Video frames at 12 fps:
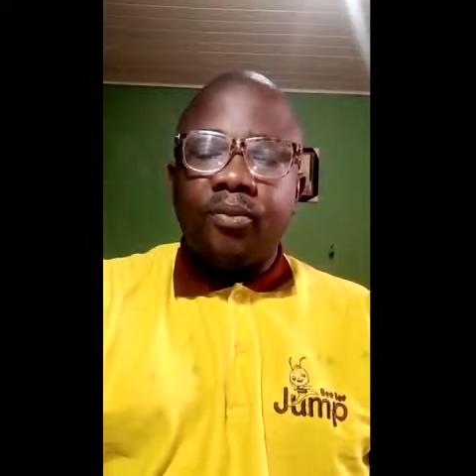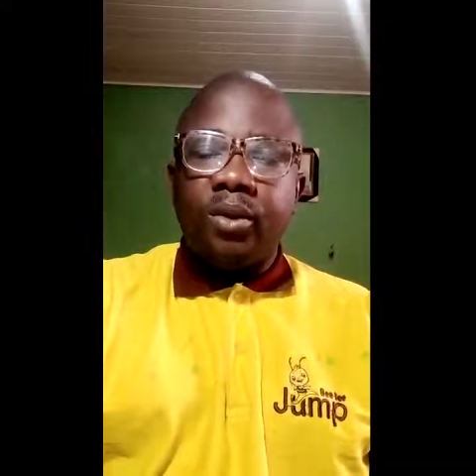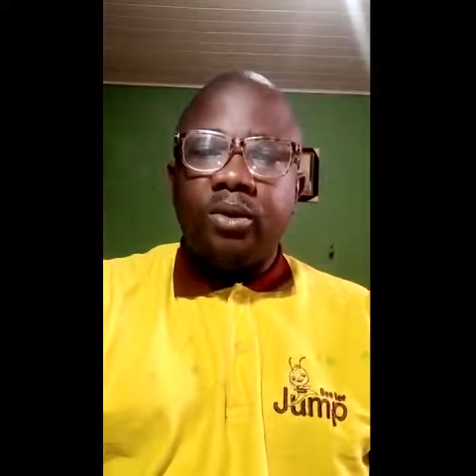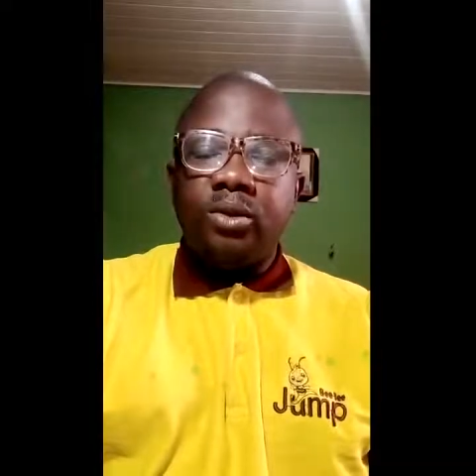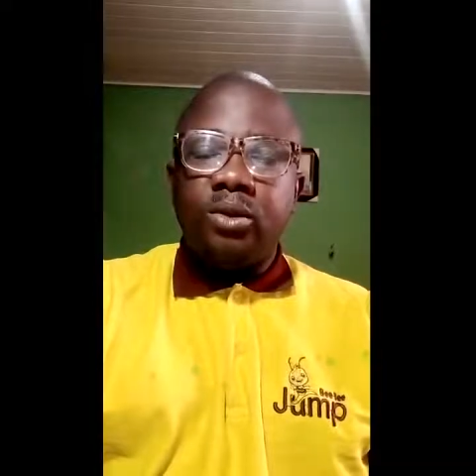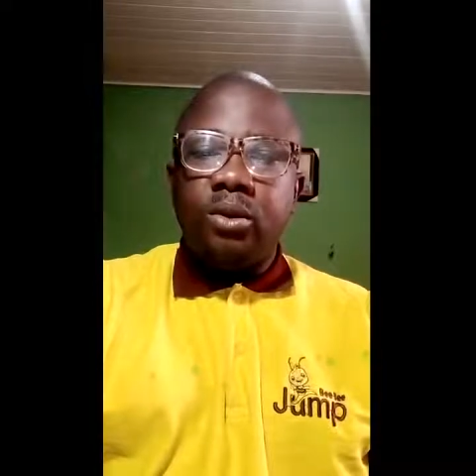
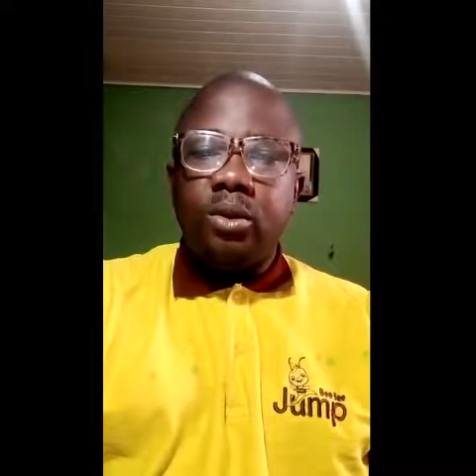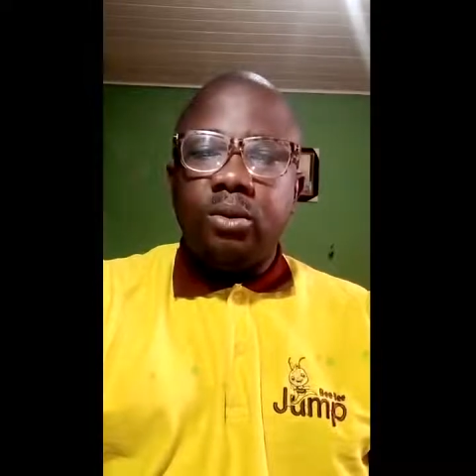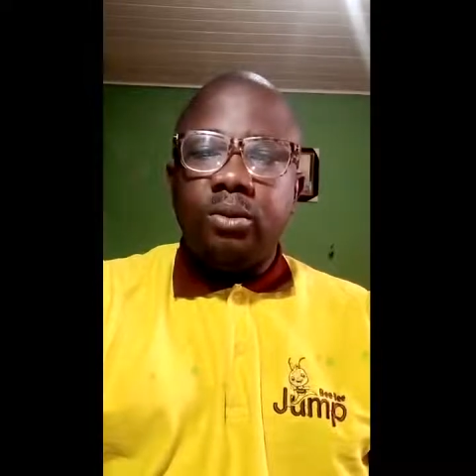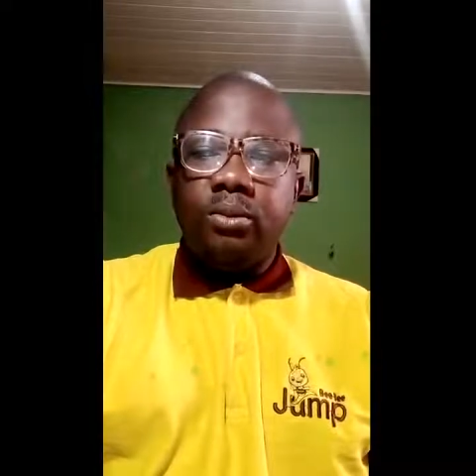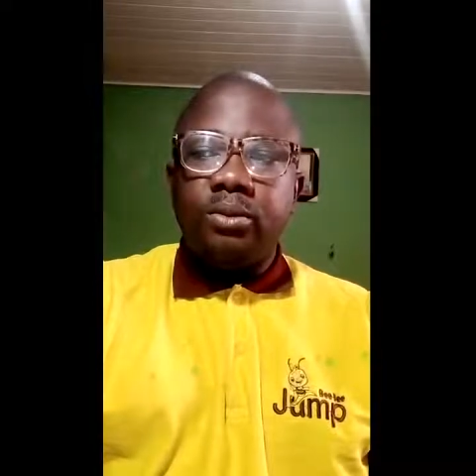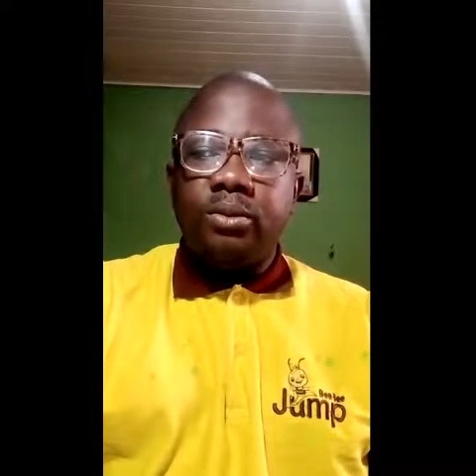
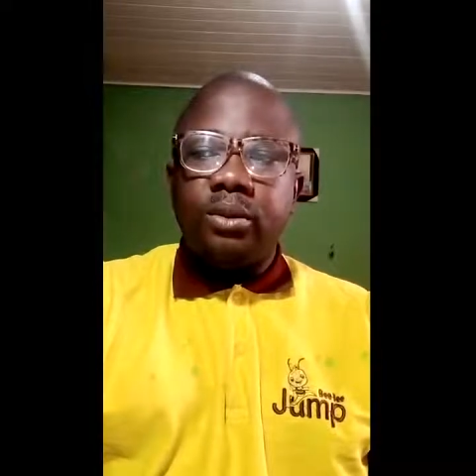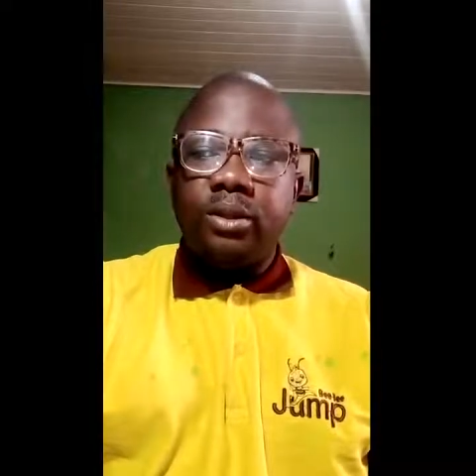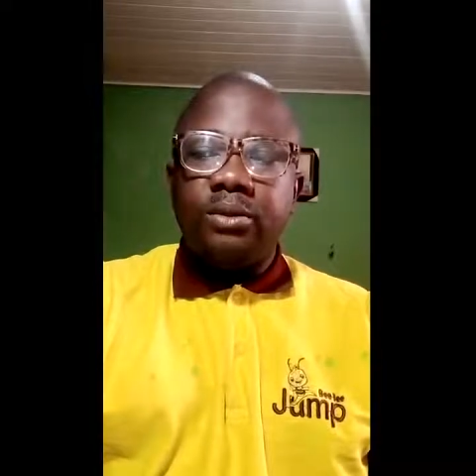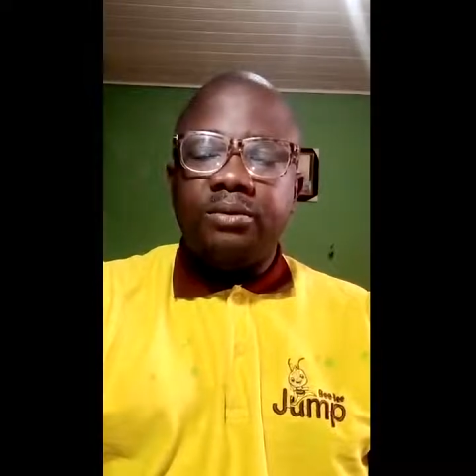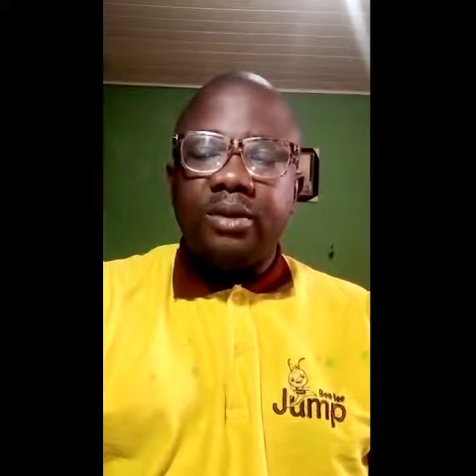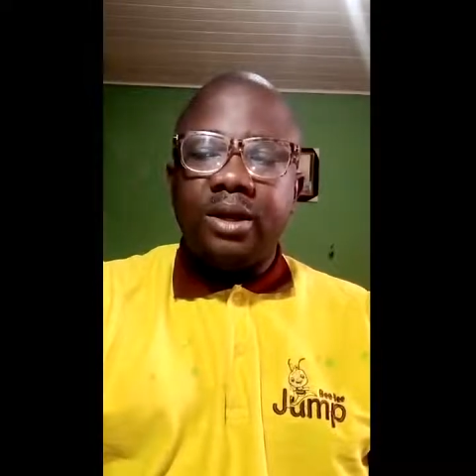So
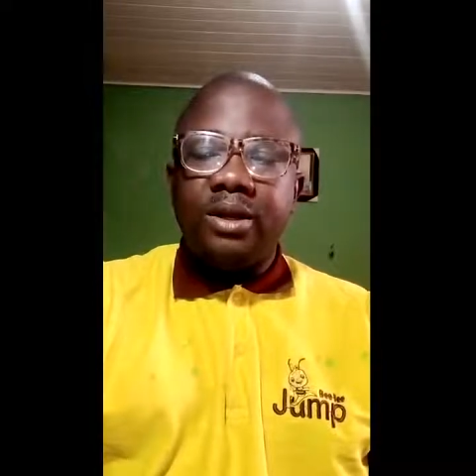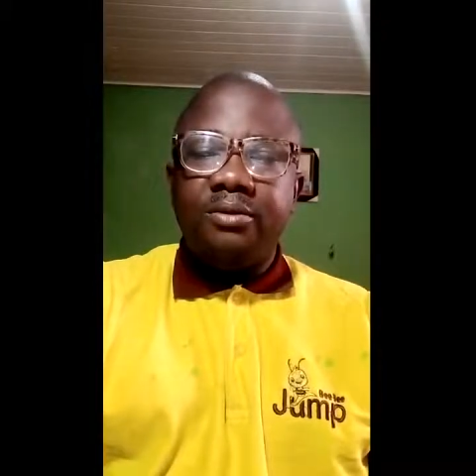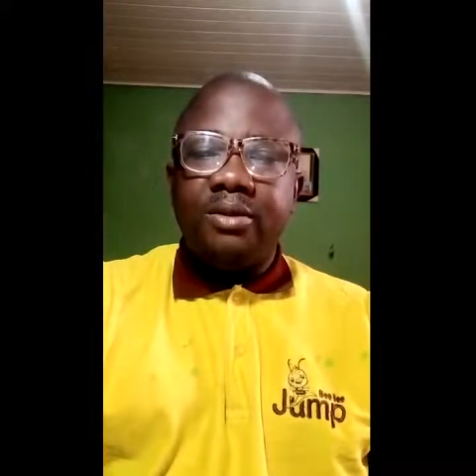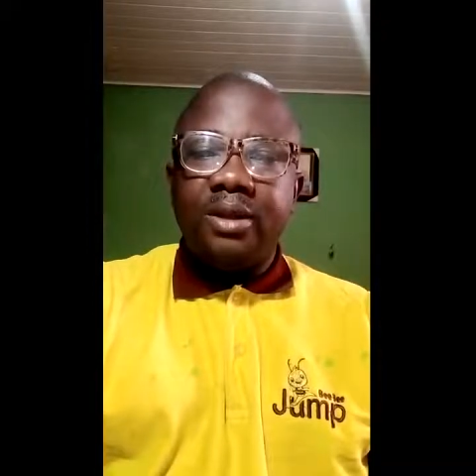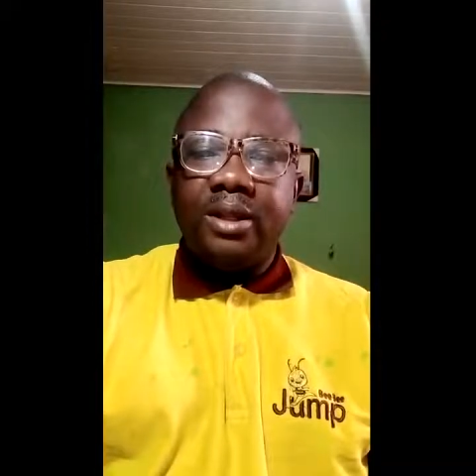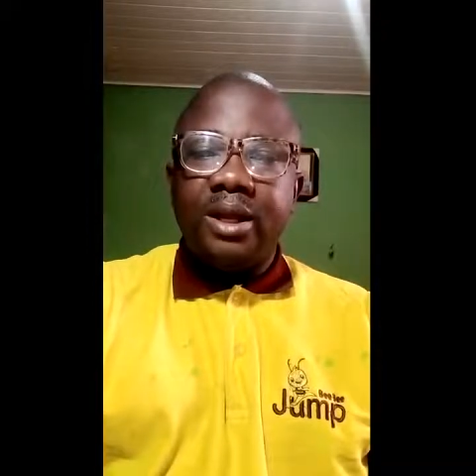if an
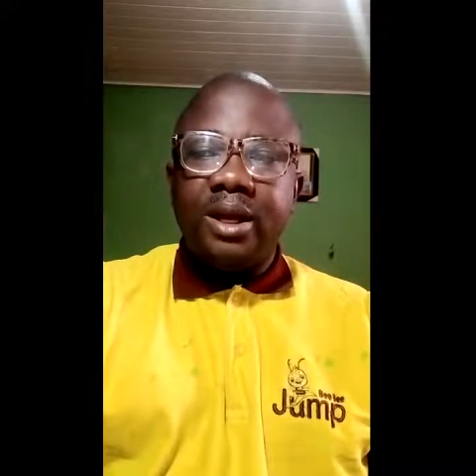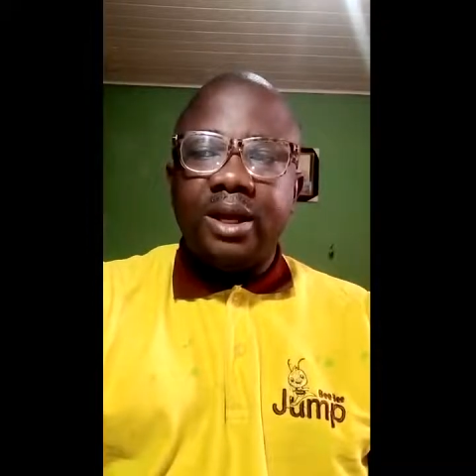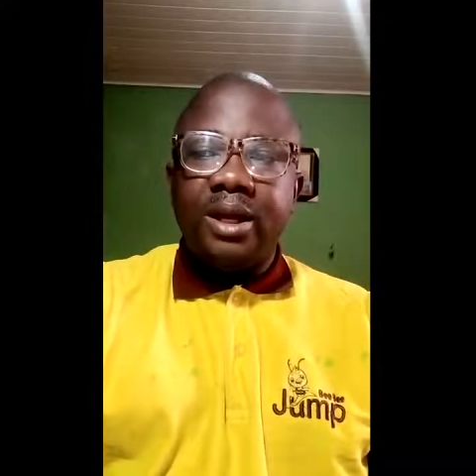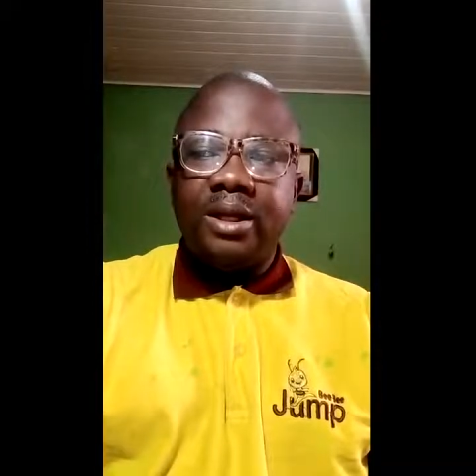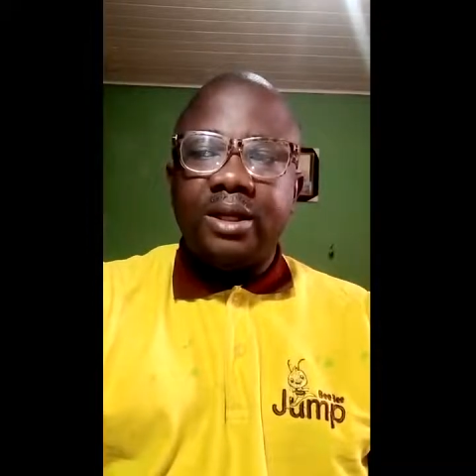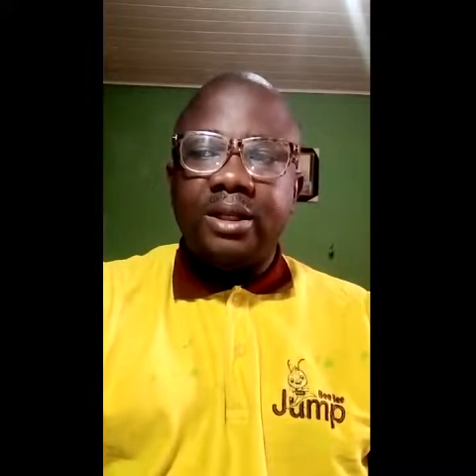inverter